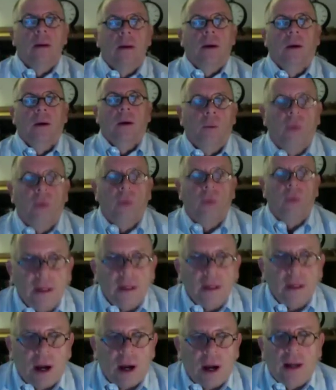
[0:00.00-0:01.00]
Well, thanks,
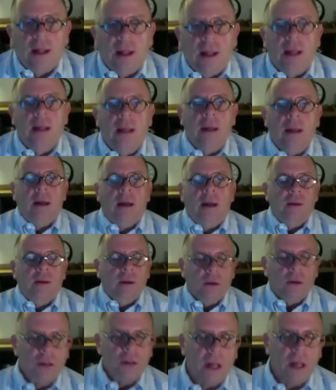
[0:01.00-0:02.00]
Heidi. Those
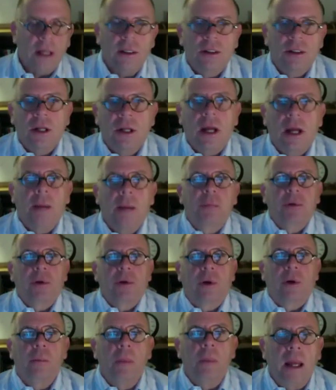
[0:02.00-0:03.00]
8 steps are
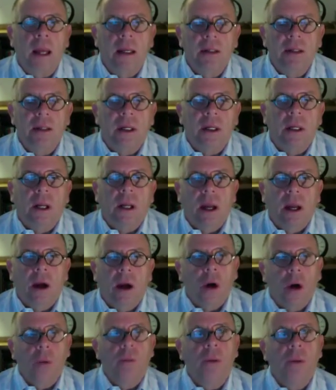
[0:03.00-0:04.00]
amazing. I hope
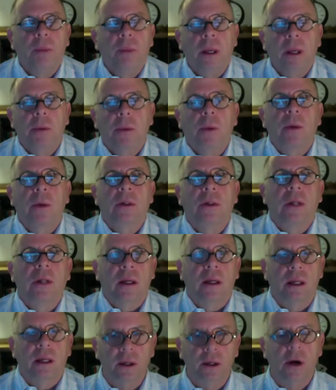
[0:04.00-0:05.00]
that people were taking
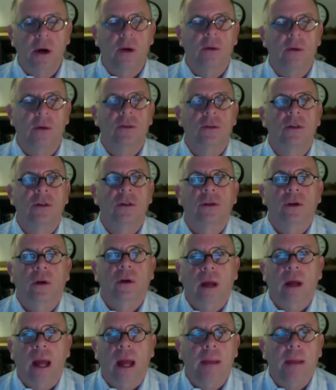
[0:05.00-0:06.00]
notes. Those are
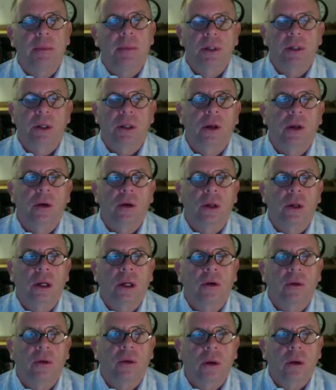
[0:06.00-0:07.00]
absolutely
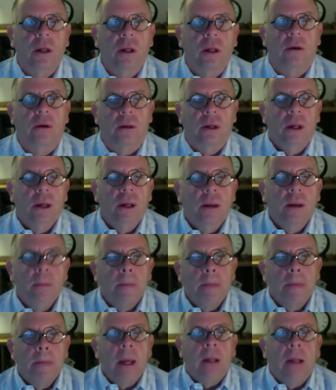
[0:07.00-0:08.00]
critical
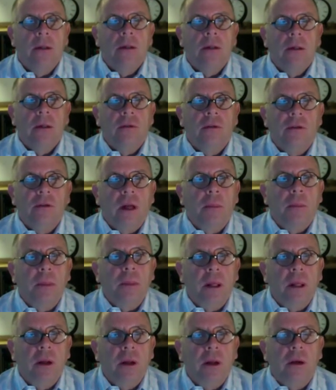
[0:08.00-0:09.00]
to developing
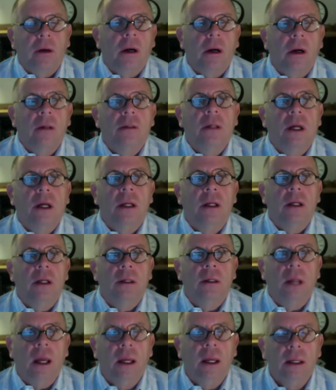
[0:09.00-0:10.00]
your content
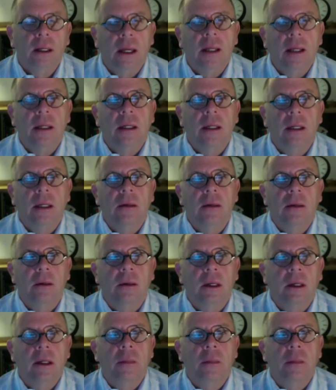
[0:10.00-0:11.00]
and getting it in
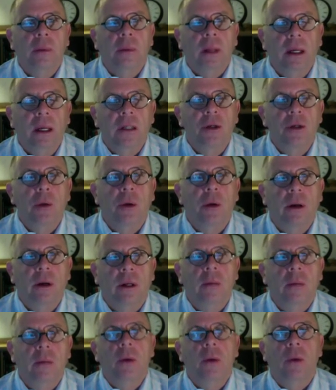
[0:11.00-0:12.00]
a place where it can be
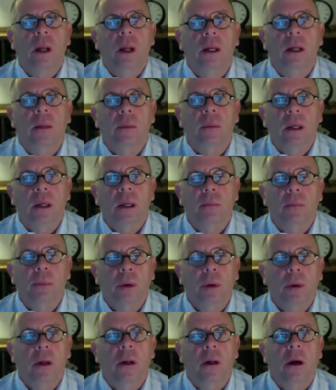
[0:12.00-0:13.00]
ready to be
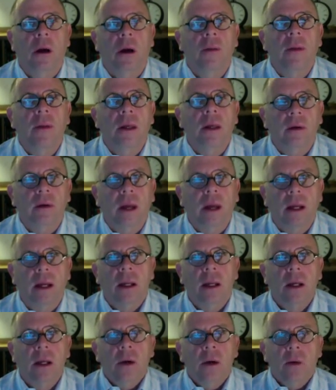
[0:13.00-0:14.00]
put on the internet,
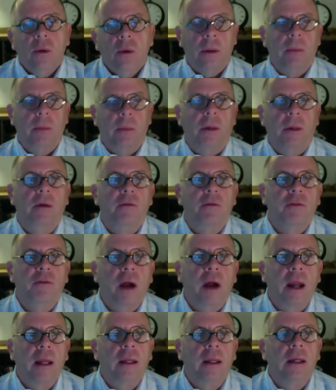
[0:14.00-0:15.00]
where people can
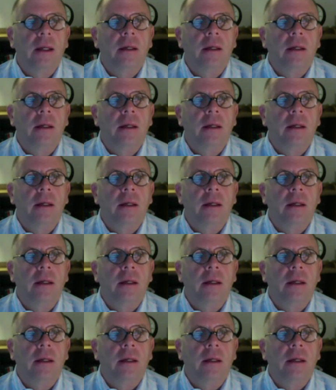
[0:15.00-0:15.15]
find it